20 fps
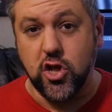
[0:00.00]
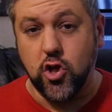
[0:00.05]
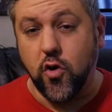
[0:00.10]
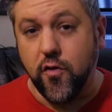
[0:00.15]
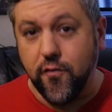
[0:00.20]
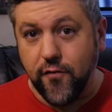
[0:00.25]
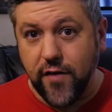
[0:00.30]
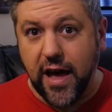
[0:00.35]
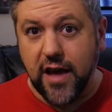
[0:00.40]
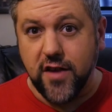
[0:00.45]
look
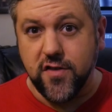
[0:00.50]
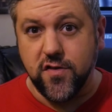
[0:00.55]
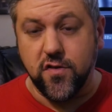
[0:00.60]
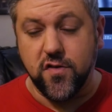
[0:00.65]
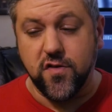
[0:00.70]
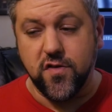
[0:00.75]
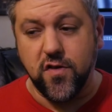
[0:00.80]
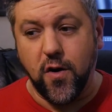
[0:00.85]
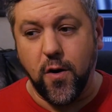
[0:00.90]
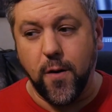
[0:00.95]
faster.
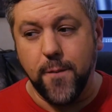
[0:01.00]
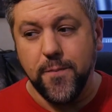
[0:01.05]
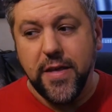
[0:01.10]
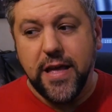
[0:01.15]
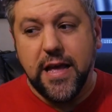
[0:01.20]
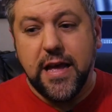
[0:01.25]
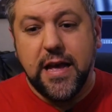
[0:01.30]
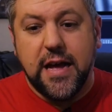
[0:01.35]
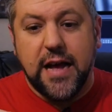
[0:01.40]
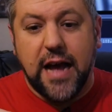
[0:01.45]
So
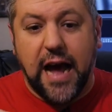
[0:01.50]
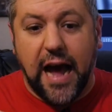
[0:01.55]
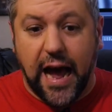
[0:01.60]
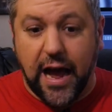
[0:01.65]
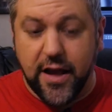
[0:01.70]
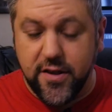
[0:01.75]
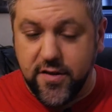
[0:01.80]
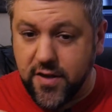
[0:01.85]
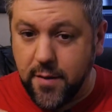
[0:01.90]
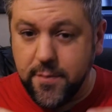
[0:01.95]

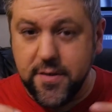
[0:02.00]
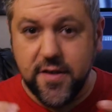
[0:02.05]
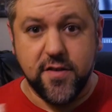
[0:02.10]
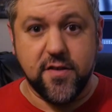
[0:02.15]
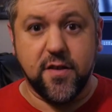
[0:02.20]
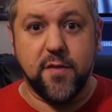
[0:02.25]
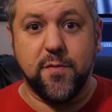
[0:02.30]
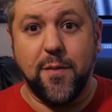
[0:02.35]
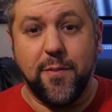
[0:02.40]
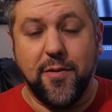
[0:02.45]
some of these
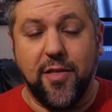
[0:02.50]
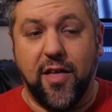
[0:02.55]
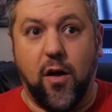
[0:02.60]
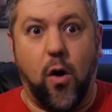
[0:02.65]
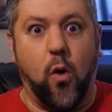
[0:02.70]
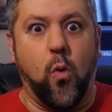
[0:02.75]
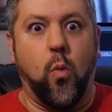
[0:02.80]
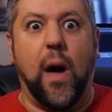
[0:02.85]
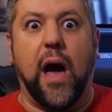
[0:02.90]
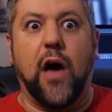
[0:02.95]
clips might be like,
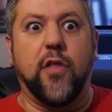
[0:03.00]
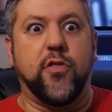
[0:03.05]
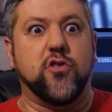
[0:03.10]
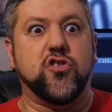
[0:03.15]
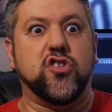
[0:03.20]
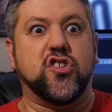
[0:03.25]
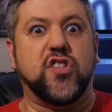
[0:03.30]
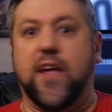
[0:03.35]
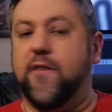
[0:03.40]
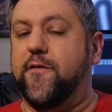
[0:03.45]
oh wow, they're
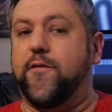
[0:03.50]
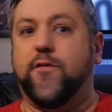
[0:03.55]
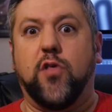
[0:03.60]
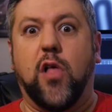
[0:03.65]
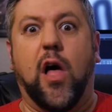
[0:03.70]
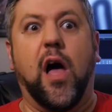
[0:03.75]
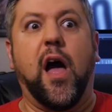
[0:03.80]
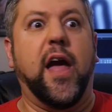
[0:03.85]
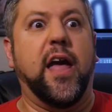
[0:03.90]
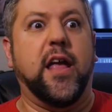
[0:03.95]
just like
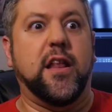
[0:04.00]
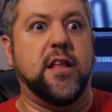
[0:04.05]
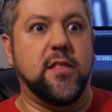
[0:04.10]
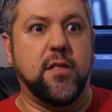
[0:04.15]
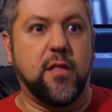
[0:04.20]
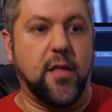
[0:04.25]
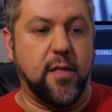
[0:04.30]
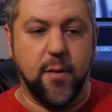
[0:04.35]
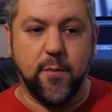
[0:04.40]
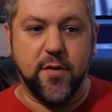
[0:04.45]
flying
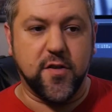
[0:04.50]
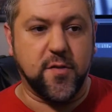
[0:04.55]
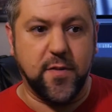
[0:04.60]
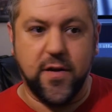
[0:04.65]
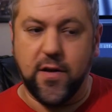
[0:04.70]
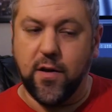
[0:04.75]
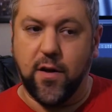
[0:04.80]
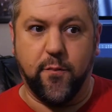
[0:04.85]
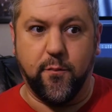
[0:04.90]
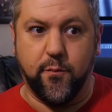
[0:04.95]
and that must
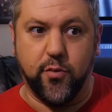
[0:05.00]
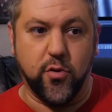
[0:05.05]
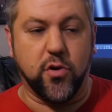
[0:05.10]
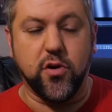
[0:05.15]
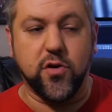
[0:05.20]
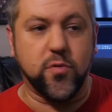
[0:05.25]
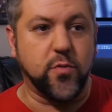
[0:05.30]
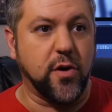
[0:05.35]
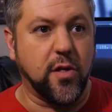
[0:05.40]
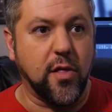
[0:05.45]
be a
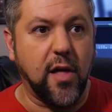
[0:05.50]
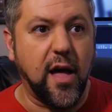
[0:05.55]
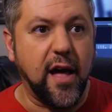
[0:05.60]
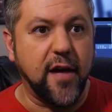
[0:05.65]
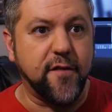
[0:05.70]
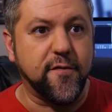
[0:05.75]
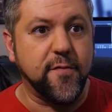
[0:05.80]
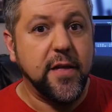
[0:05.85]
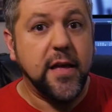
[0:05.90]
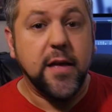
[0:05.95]
blur in real
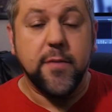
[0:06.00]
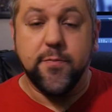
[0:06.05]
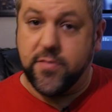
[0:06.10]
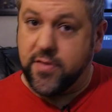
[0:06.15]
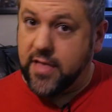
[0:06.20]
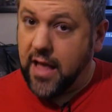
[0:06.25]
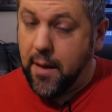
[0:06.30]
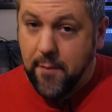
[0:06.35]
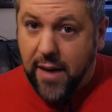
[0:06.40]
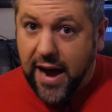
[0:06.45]
life.
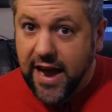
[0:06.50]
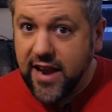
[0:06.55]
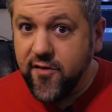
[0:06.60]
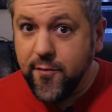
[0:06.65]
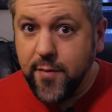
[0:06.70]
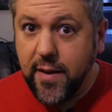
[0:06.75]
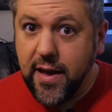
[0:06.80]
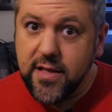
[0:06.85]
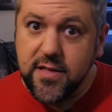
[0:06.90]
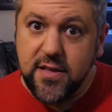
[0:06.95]
They might
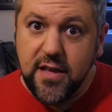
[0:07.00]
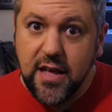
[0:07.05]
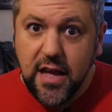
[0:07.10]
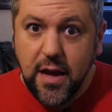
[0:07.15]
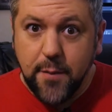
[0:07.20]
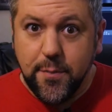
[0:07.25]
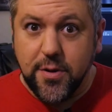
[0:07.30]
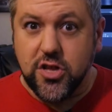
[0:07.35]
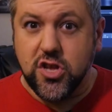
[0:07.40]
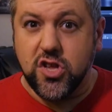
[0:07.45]
have been,
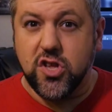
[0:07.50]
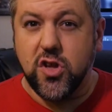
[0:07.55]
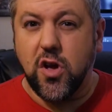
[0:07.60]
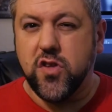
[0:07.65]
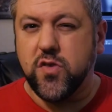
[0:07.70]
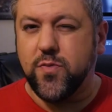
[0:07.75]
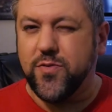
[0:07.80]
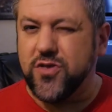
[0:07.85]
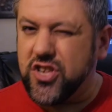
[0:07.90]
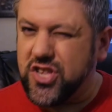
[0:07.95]
but there's
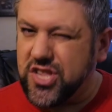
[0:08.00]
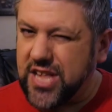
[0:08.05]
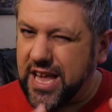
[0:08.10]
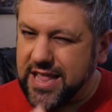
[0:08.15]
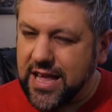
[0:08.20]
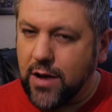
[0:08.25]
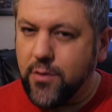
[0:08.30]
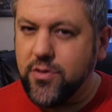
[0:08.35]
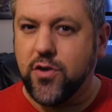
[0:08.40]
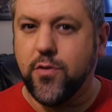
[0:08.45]
also, but just take
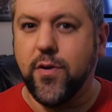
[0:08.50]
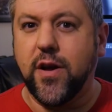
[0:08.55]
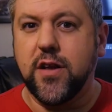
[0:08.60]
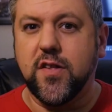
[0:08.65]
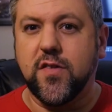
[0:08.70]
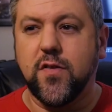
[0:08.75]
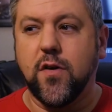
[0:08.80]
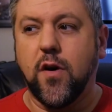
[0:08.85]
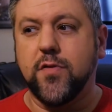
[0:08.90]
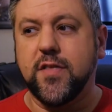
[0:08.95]
that with a grain
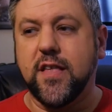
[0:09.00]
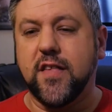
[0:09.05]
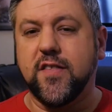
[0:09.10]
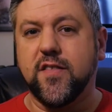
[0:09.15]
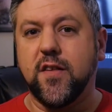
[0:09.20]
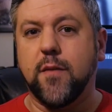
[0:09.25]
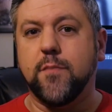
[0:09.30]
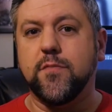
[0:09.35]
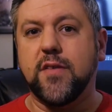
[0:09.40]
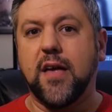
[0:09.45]
of salt, that
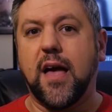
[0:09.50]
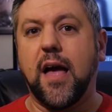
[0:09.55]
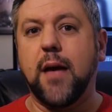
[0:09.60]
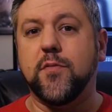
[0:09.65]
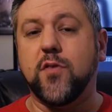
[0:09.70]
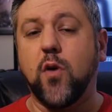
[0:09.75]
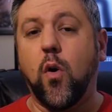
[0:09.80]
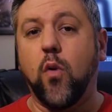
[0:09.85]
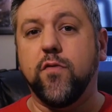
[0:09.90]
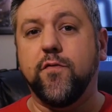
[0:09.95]

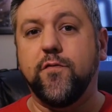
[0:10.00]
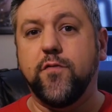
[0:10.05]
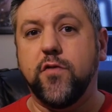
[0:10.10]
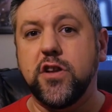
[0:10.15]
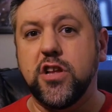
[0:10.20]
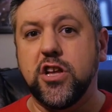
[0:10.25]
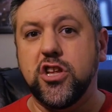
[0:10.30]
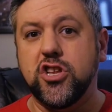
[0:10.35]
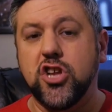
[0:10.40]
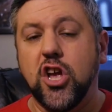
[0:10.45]
sometimes old
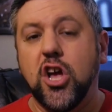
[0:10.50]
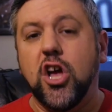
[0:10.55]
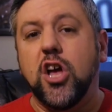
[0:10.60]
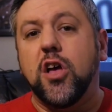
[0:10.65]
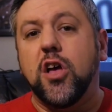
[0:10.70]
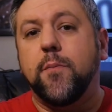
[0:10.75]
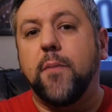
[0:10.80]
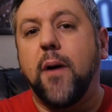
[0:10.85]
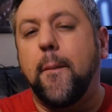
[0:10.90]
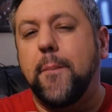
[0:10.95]
footage
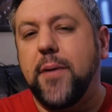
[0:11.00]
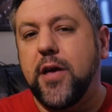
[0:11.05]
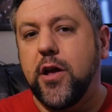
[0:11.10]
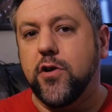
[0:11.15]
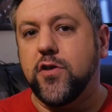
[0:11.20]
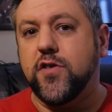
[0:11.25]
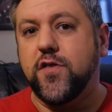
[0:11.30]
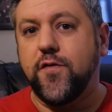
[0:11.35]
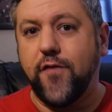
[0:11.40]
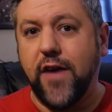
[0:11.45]

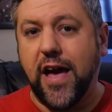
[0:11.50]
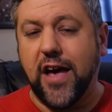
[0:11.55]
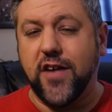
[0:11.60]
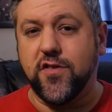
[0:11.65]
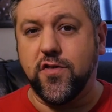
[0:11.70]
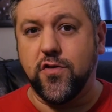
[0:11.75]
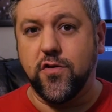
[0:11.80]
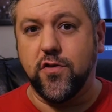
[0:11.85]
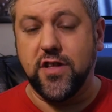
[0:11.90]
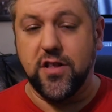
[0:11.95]
appears
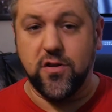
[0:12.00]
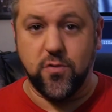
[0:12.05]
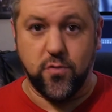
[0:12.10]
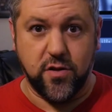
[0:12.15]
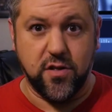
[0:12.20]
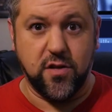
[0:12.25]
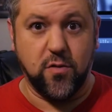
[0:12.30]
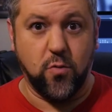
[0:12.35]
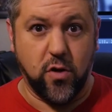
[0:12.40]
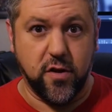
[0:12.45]
faster than it
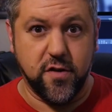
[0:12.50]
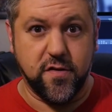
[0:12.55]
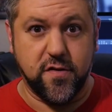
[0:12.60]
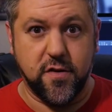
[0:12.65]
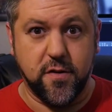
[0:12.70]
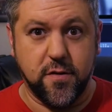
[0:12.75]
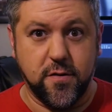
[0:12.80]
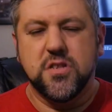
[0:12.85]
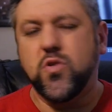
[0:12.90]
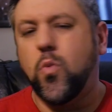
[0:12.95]
really
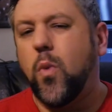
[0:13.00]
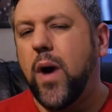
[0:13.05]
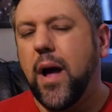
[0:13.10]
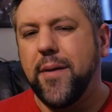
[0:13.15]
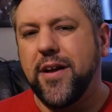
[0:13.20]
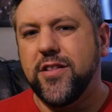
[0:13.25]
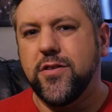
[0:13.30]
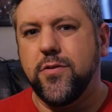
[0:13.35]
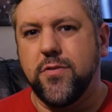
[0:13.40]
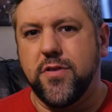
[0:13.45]
was. So why am
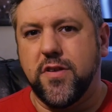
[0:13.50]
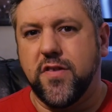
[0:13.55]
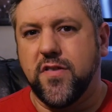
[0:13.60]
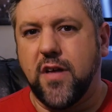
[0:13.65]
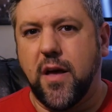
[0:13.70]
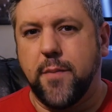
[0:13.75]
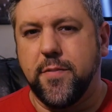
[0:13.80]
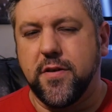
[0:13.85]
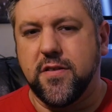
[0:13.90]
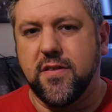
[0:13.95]
I doing this
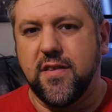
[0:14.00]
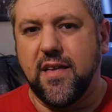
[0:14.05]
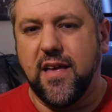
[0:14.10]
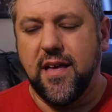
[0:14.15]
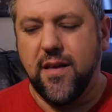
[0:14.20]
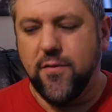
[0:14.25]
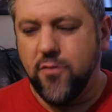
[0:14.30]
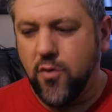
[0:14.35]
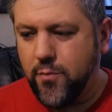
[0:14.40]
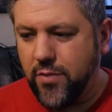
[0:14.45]
topic
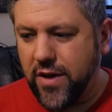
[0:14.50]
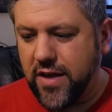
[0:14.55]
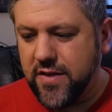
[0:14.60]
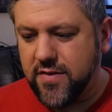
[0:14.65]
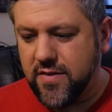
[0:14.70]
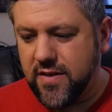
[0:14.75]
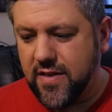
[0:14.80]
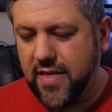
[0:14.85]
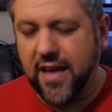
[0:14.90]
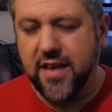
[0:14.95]
today? Well,
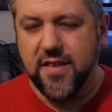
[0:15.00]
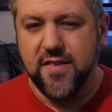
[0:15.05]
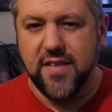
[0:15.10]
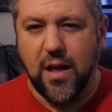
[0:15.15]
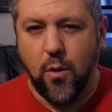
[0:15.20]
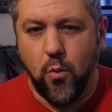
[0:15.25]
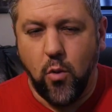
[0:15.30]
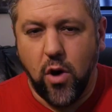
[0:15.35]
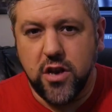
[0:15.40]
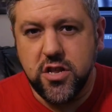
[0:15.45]
basically, like I said,
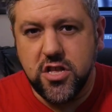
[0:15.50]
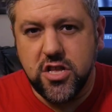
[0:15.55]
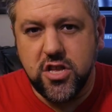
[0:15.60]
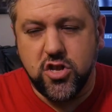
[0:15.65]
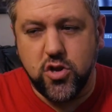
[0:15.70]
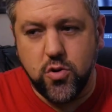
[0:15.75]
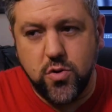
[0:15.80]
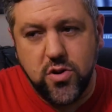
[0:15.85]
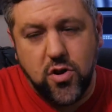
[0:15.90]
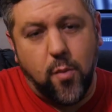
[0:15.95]
I wanted to
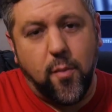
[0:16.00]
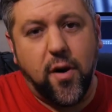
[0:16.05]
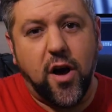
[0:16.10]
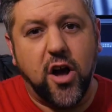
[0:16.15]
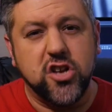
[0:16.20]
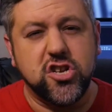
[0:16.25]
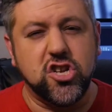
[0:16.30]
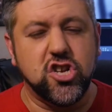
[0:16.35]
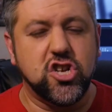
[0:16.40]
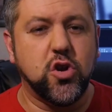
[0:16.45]
do an
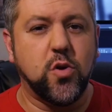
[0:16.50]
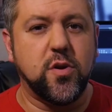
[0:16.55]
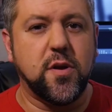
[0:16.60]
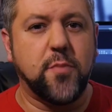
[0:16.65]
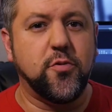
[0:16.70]
homage and show an